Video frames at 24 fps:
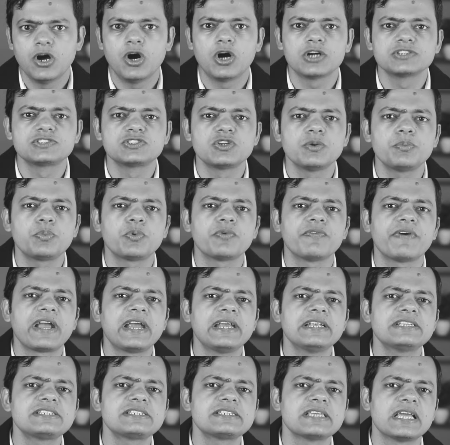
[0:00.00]
Auxilo
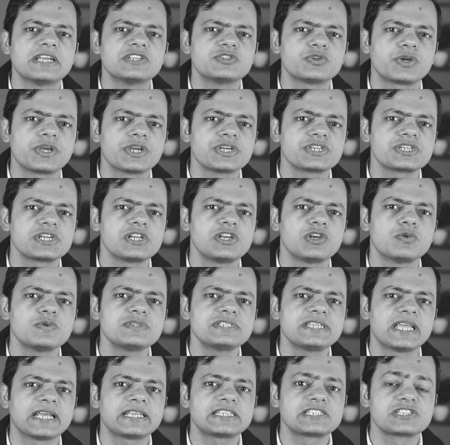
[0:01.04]
provides education
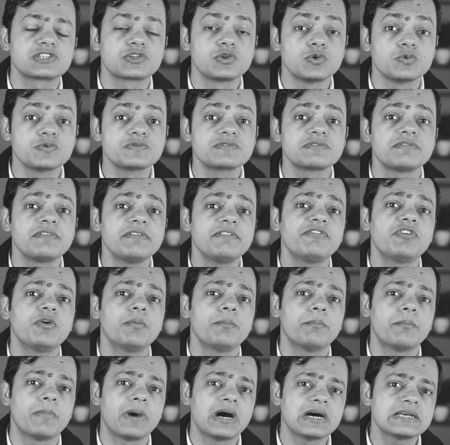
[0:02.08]
loans exclusively for
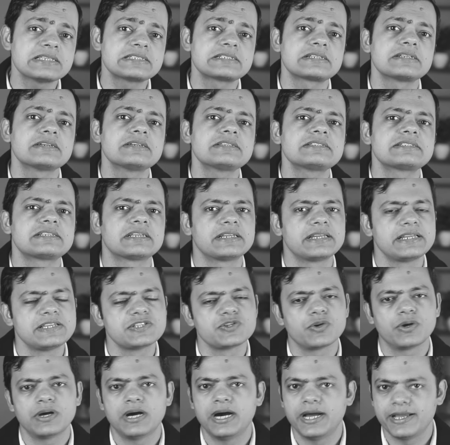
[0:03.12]
master's degrees
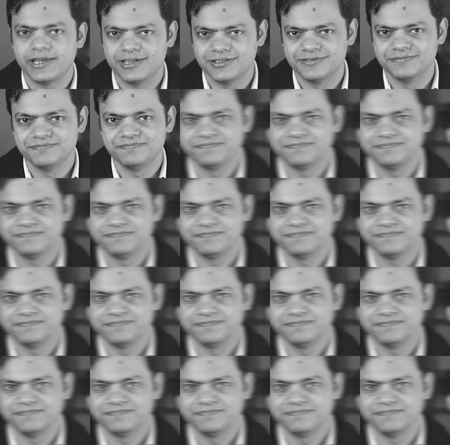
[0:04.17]
or higher,